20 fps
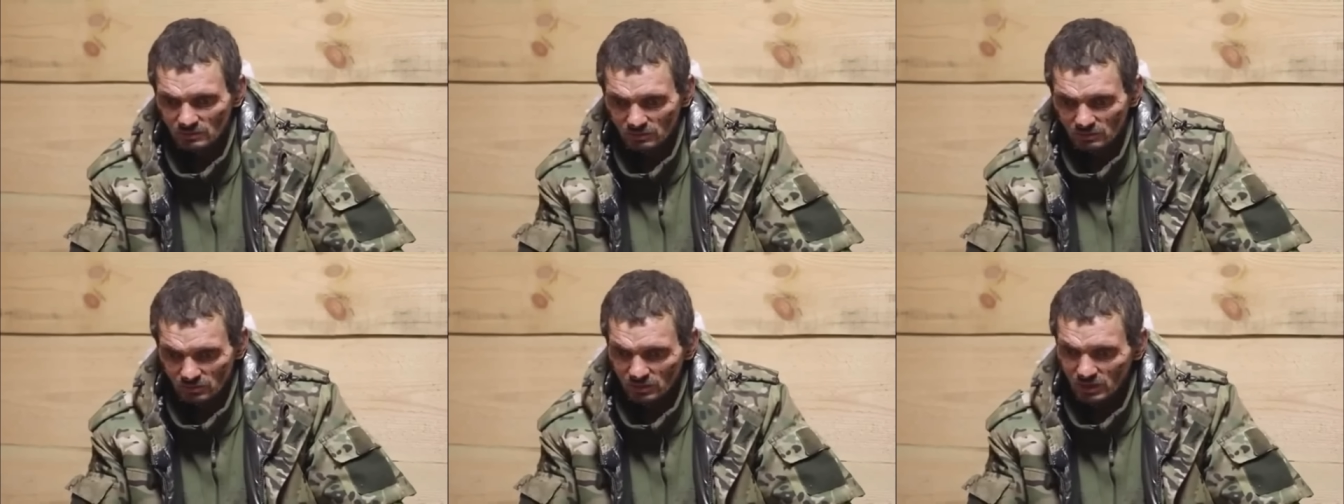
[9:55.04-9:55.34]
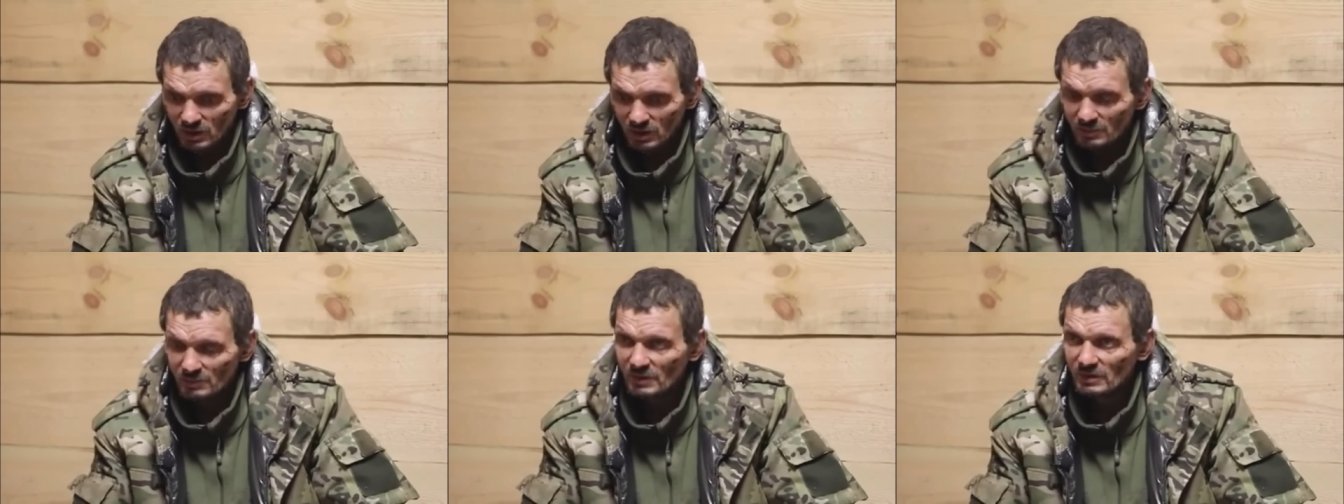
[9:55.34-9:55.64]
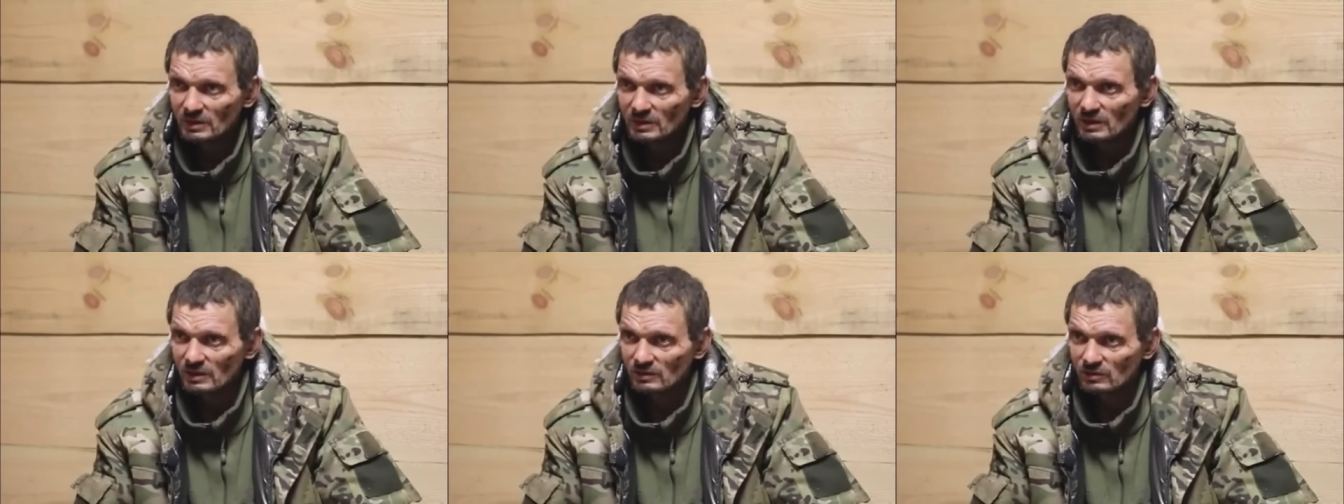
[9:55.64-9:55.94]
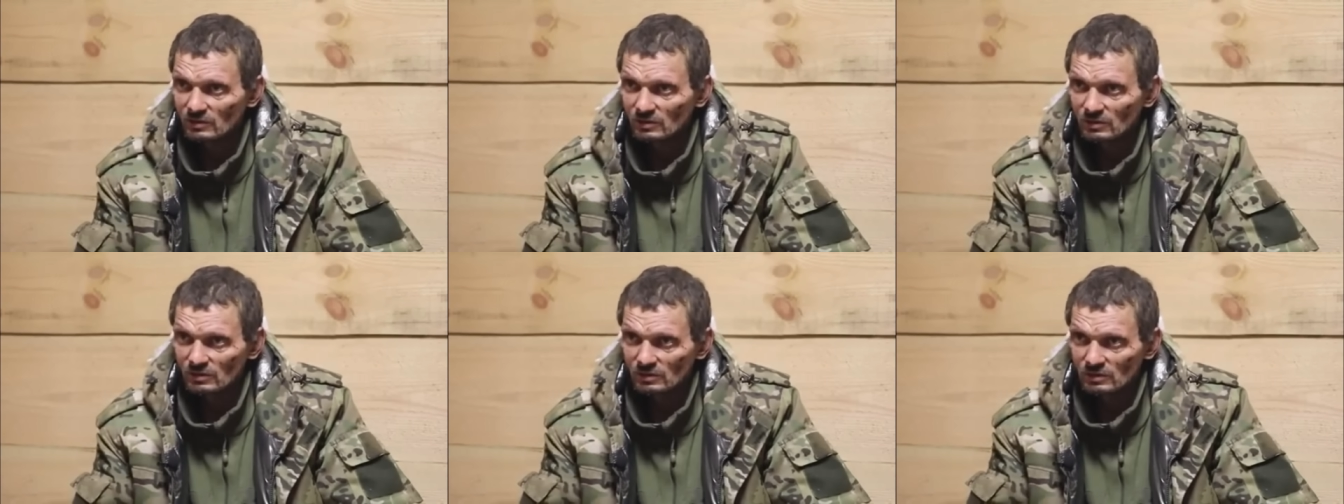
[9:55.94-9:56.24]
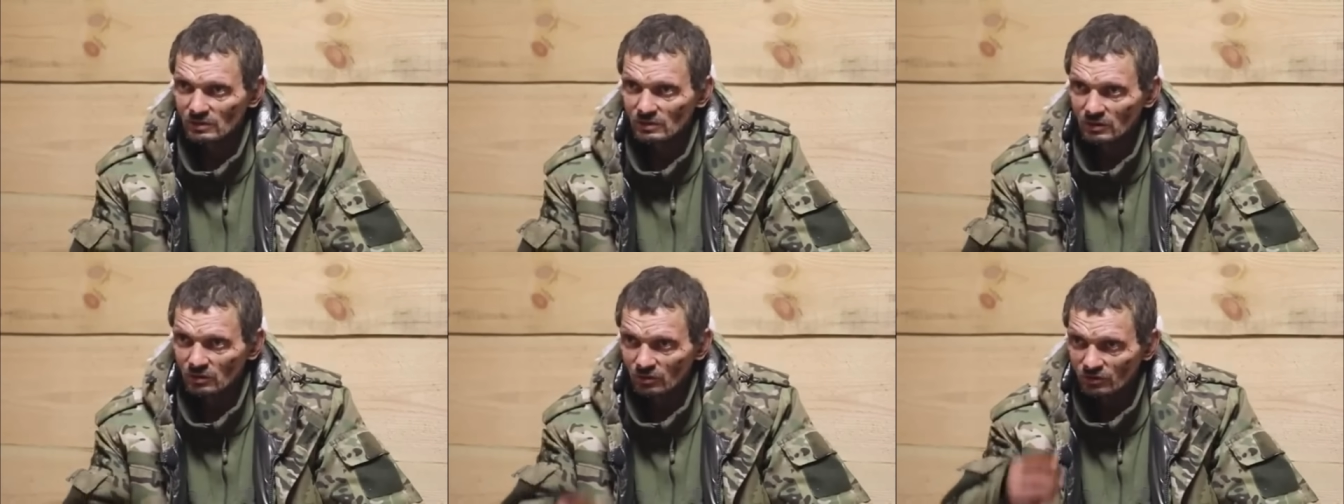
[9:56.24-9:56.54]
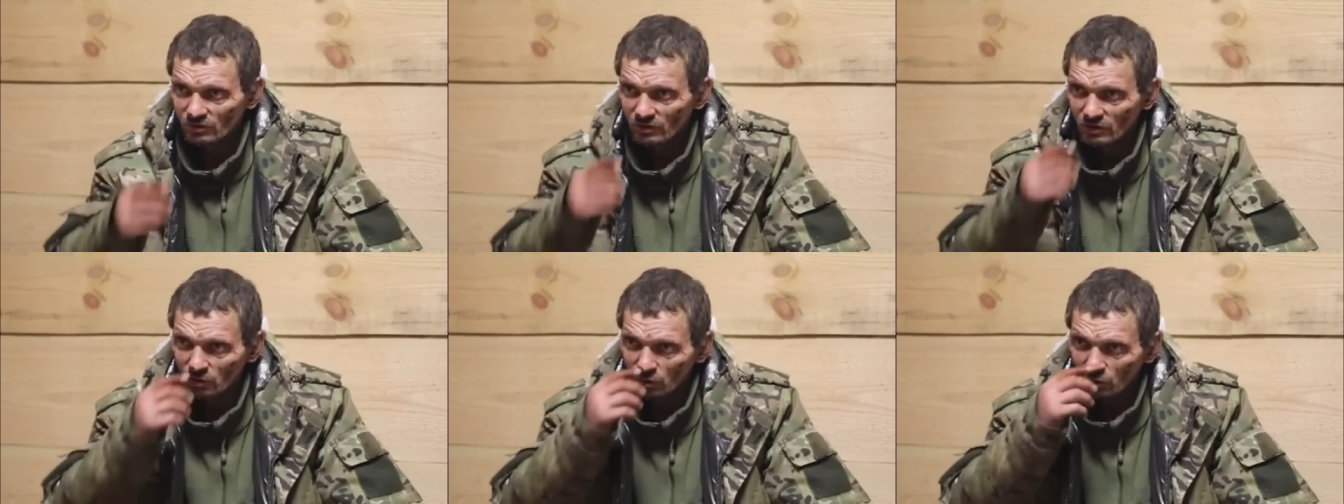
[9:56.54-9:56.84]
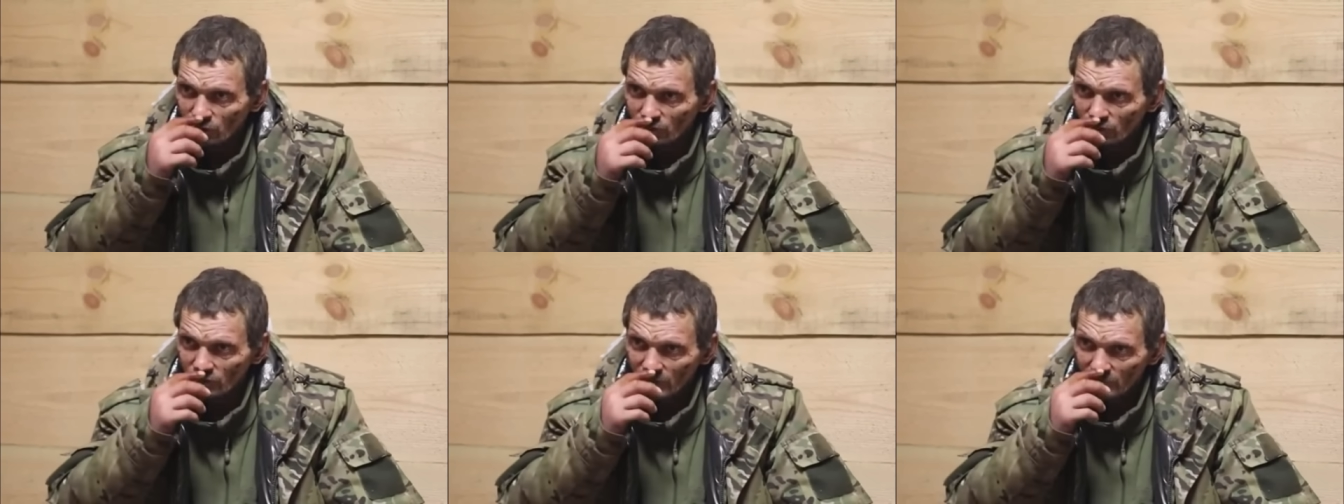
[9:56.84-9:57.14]
Well, yes, 5 times. I touched on the
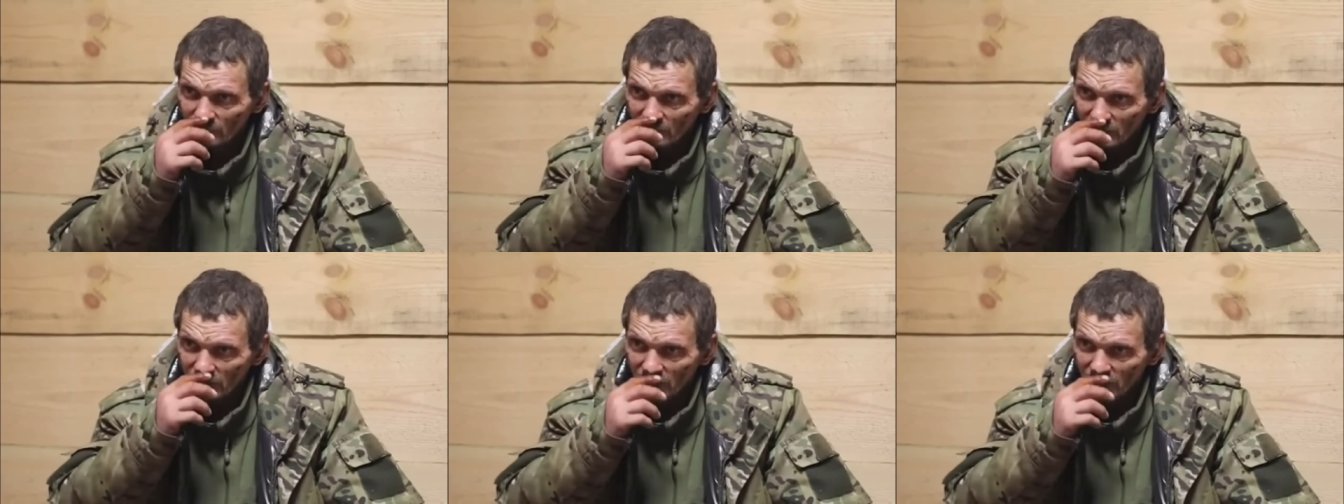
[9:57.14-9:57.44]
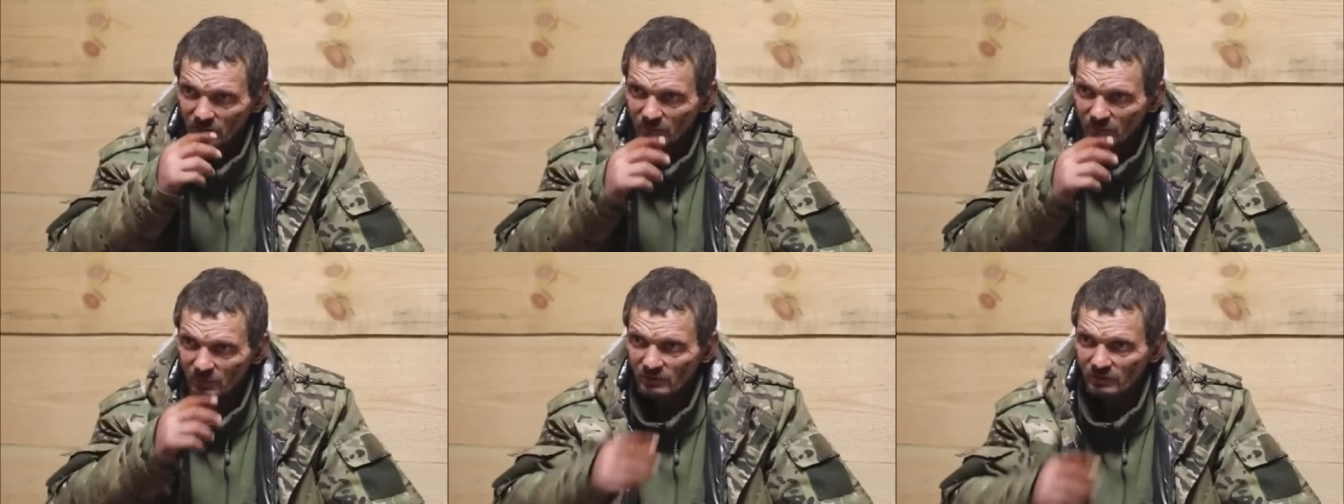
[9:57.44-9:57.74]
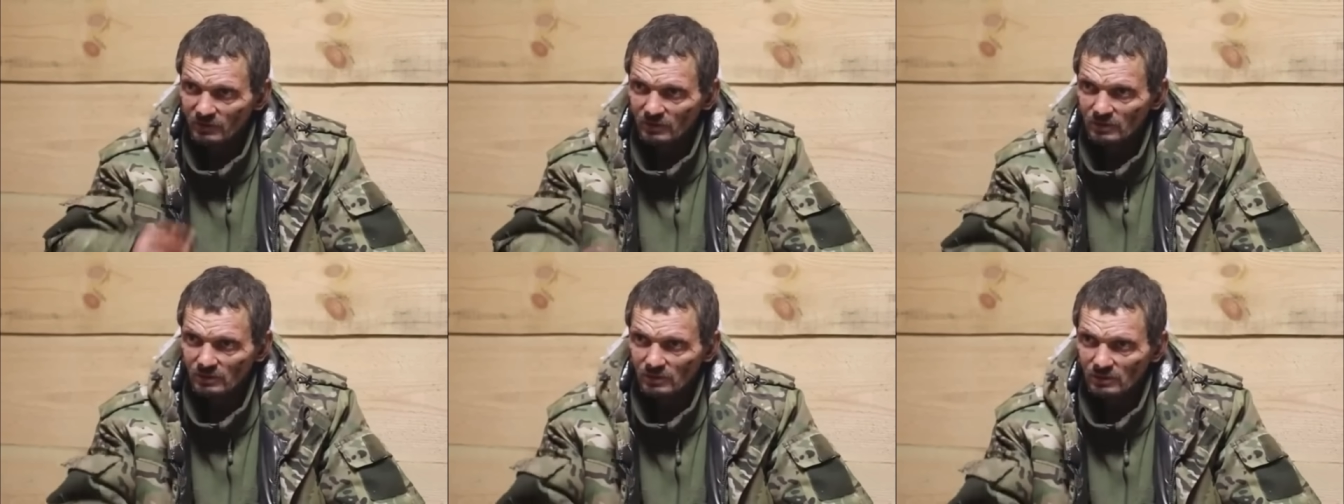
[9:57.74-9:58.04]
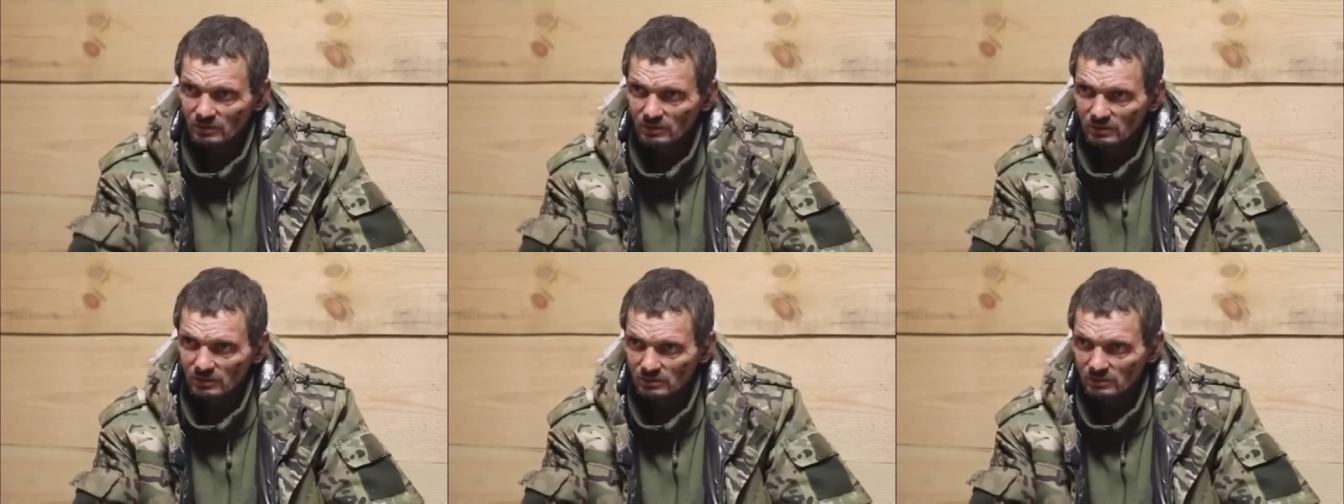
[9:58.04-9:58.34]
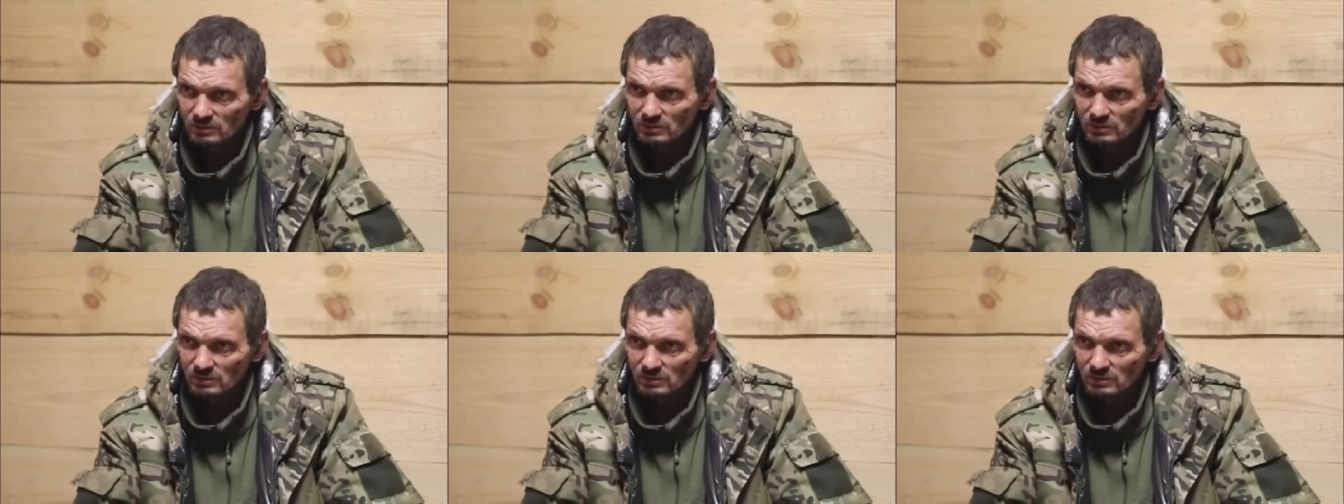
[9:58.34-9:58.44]
reports, I settled 5 times. That's it.